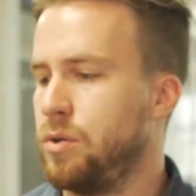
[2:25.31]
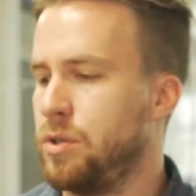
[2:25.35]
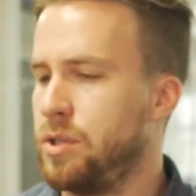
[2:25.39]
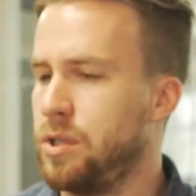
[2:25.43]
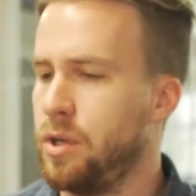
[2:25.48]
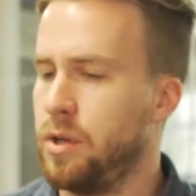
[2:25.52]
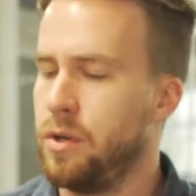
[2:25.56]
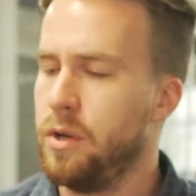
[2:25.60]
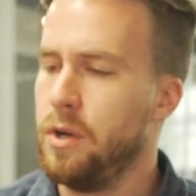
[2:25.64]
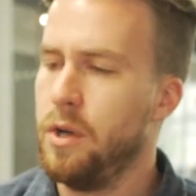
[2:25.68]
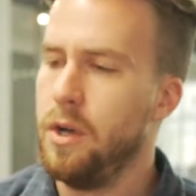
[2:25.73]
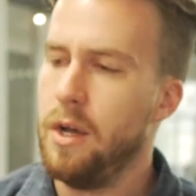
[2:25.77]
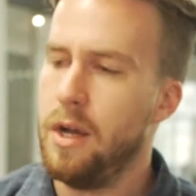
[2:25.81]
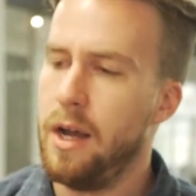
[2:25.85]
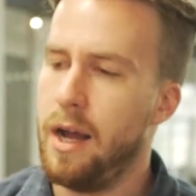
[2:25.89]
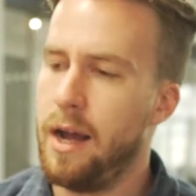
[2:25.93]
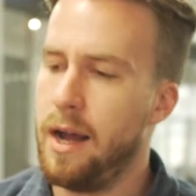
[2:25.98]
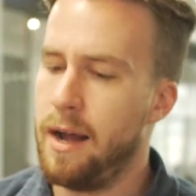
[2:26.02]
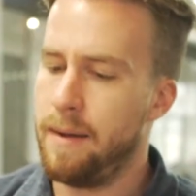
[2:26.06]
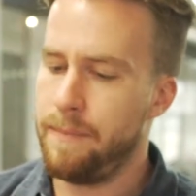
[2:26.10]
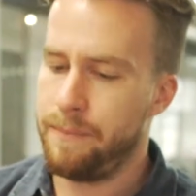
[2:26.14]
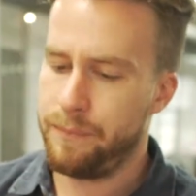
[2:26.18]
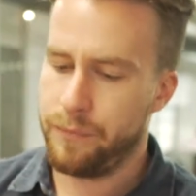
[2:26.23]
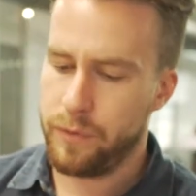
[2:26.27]
So
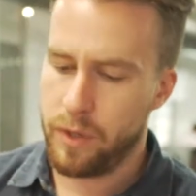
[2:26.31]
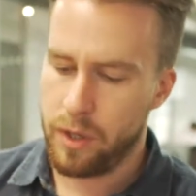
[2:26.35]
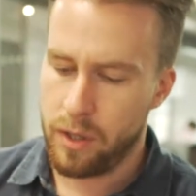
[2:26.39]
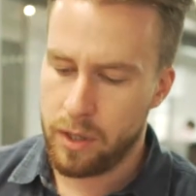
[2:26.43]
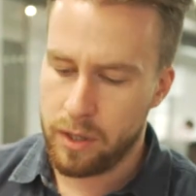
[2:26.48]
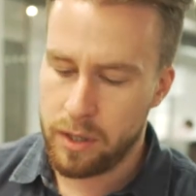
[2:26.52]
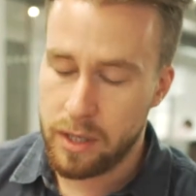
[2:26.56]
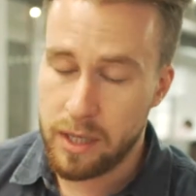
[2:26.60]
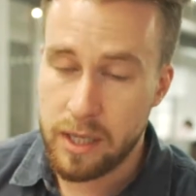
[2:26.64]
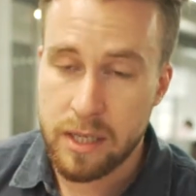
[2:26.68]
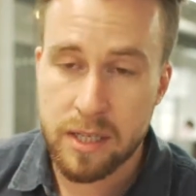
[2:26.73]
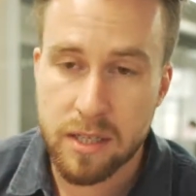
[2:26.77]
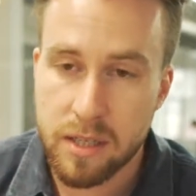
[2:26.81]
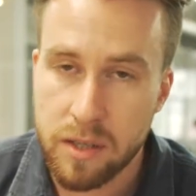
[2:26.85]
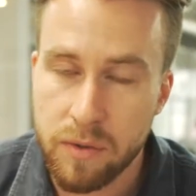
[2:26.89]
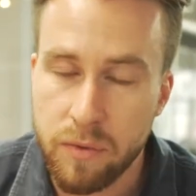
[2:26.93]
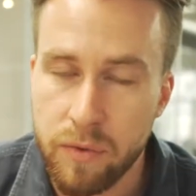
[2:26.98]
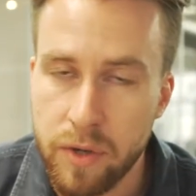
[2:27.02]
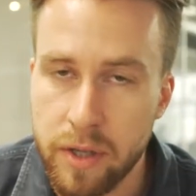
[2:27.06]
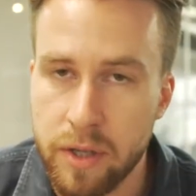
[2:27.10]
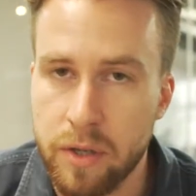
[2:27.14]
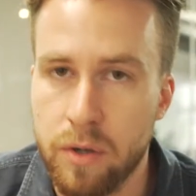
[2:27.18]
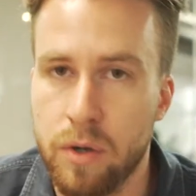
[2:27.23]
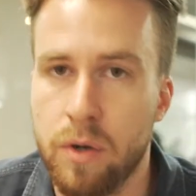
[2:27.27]
this is a
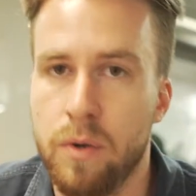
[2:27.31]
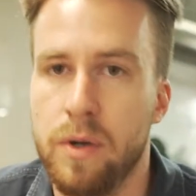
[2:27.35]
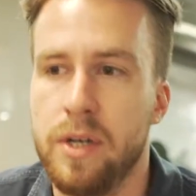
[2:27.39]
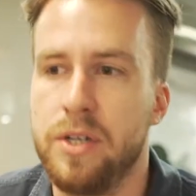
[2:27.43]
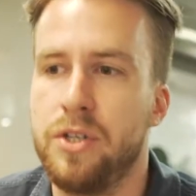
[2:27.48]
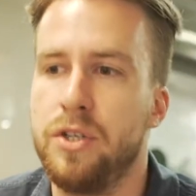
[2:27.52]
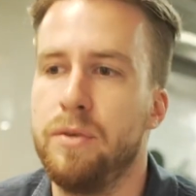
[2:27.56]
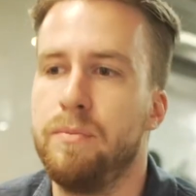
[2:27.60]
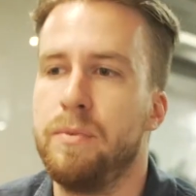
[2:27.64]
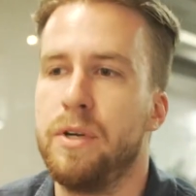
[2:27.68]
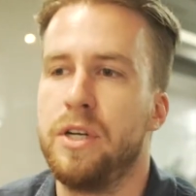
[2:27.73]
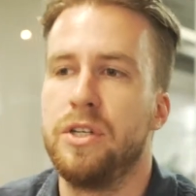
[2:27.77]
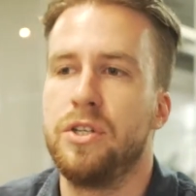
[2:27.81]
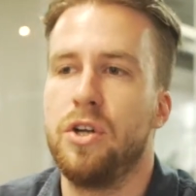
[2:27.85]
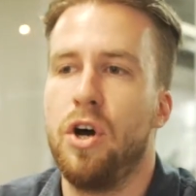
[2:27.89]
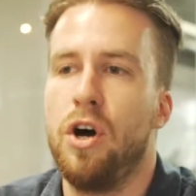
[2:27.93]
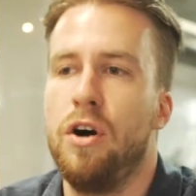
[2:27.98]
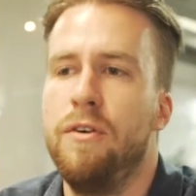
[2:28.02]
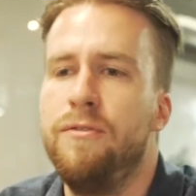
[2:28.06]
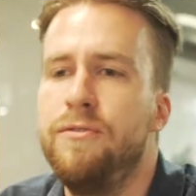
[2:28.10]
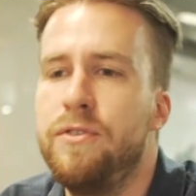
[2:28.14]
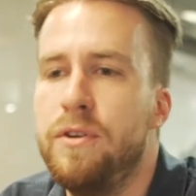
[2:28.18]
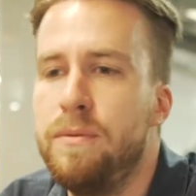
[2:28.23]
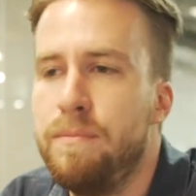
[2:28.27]
really good question because
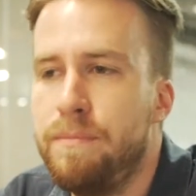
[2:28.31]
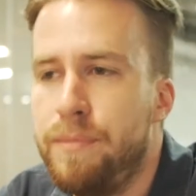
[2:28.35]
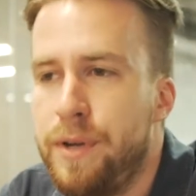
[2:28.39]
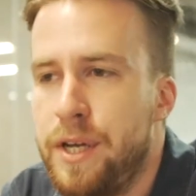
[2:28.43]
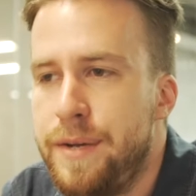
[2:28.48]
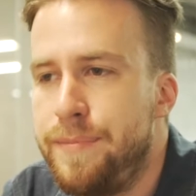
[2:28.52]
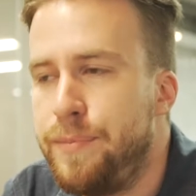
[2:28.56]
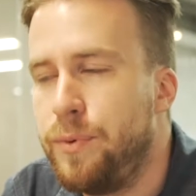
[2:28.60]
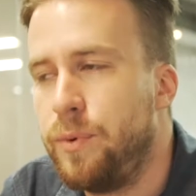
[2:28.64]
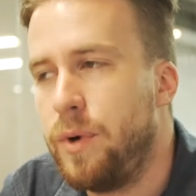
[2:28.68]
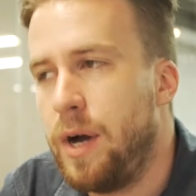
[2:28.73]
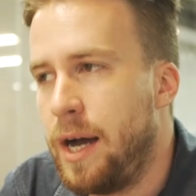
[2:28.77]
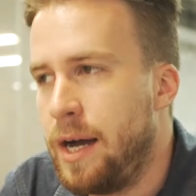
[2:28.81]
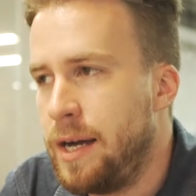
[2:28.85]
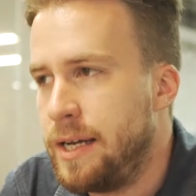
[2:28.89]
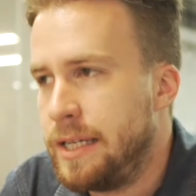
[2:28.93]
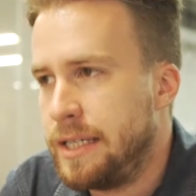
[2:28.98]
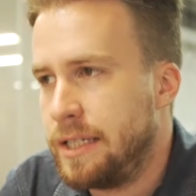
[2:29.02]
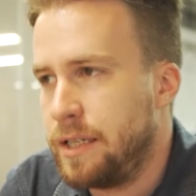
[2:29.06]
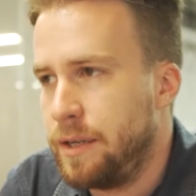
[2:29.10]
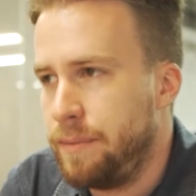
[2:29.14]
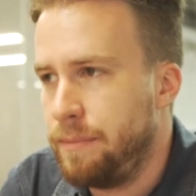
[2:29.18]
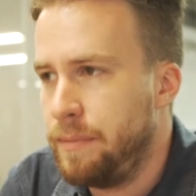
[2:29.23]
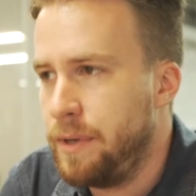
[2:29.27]
often people
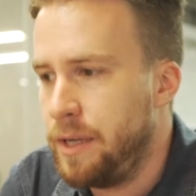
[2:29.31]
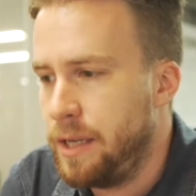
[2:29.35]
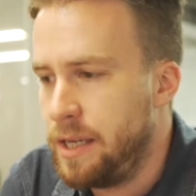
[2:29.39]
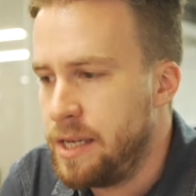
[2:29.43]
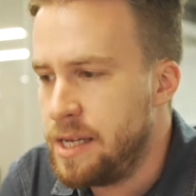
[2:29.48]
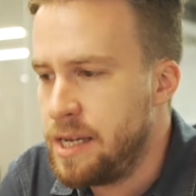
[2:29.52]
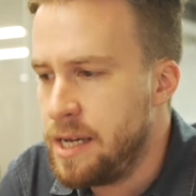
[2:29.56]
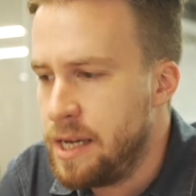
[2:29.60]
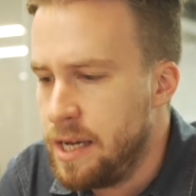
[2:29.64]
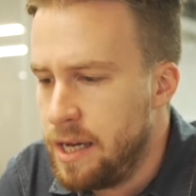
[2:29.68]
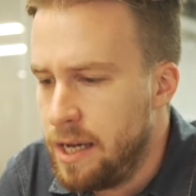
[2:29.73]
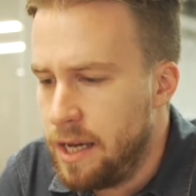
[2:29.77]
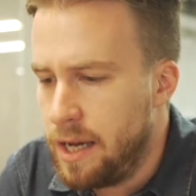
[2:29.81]
ask me,